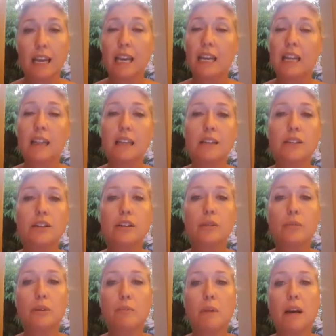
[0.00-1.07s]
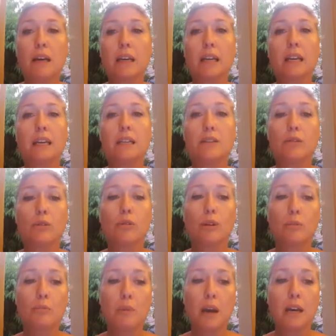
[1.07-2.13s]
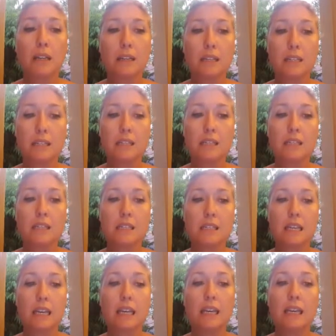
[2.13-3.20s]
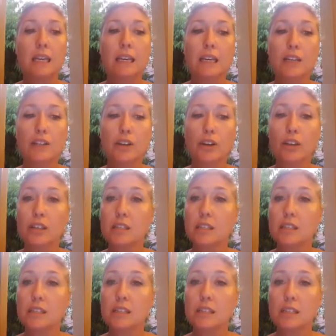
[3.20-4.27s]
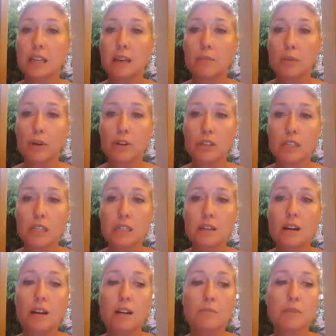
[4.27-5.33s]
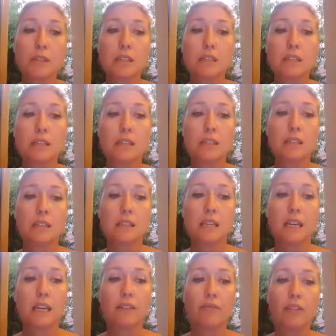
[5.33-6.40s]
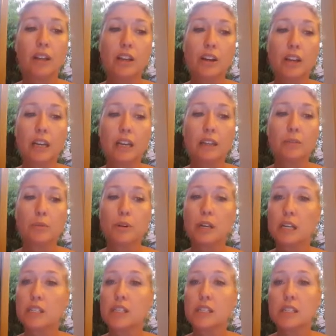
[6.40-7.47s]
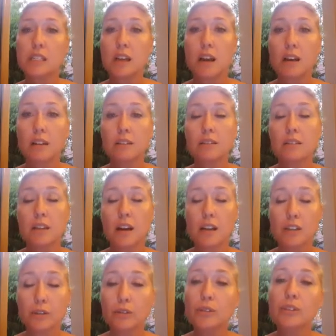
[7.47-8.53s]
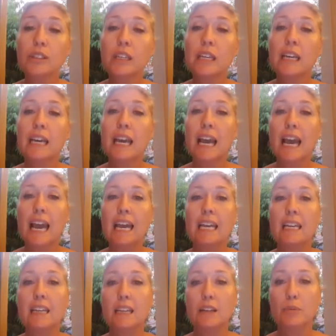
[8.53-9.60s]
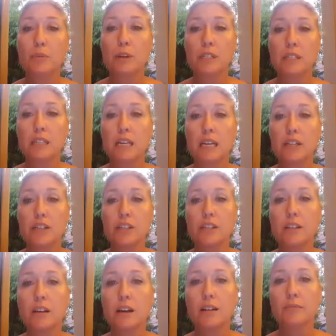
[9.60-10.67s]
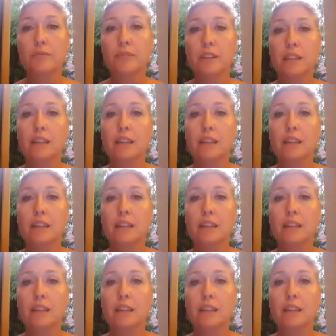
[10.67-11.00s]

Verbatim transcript: Anything to do with marketing is all about consistency. So consistency in posting times, consistency in video length, production titles, and in your presentation style.